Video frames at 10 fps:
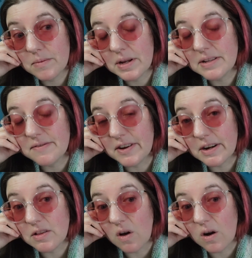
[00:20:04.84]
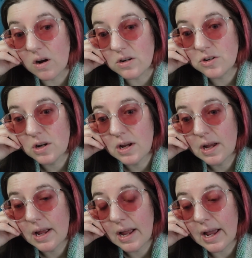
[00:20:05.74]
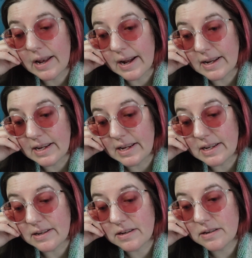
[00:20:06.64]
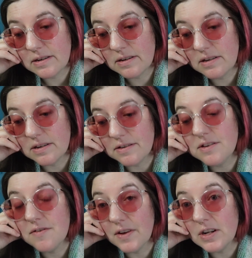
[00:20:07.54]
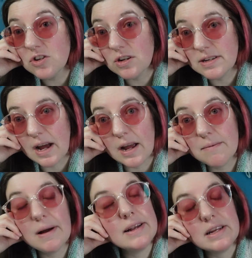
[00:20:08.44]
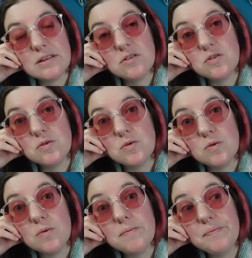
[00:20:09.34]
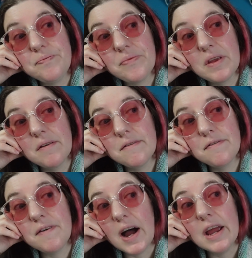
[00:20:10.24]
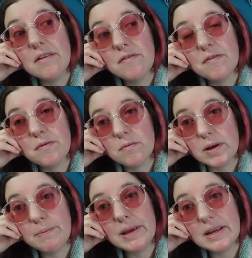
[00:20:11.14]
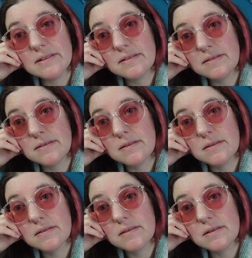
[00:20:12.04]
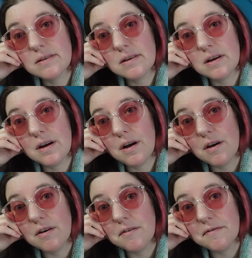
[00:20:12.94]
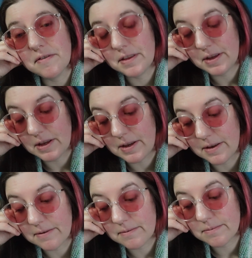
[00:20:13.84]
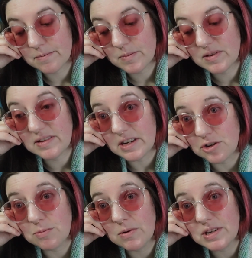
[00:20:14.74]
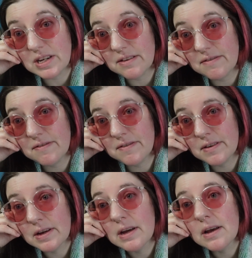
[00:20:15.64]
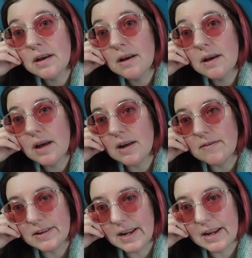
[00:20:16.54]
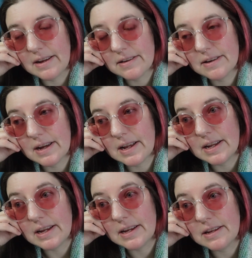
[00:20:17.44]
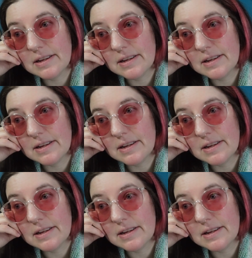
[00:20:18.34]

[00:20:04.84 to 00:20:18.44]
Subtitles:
It's very large, and I need to finish on time. I need to do 5 repeats of the stitch motif every day, and it,